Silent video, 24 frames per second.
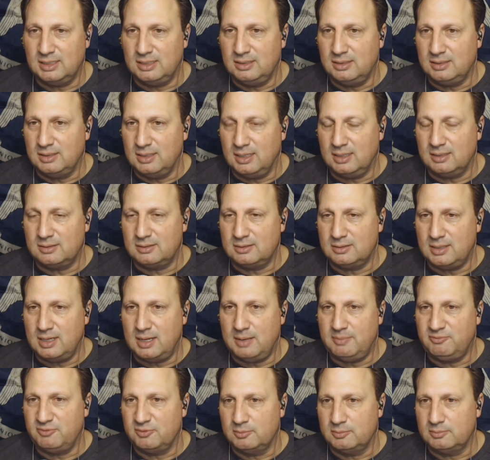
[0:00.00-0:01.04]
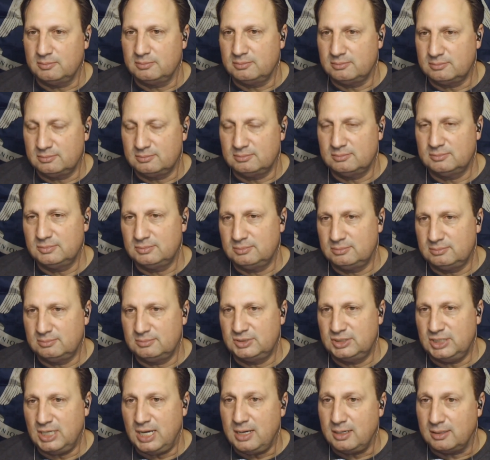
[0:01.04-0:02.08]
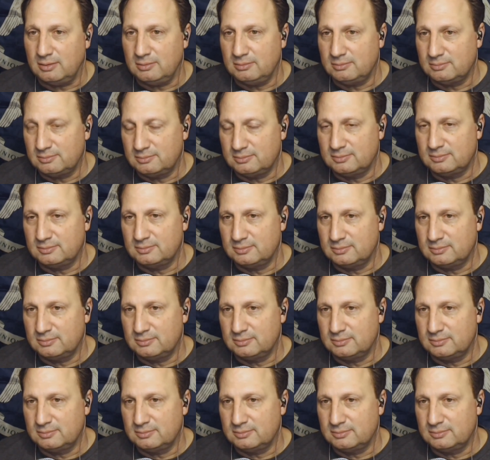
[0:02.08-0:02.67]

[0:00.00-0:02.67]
to sell you that crap from China.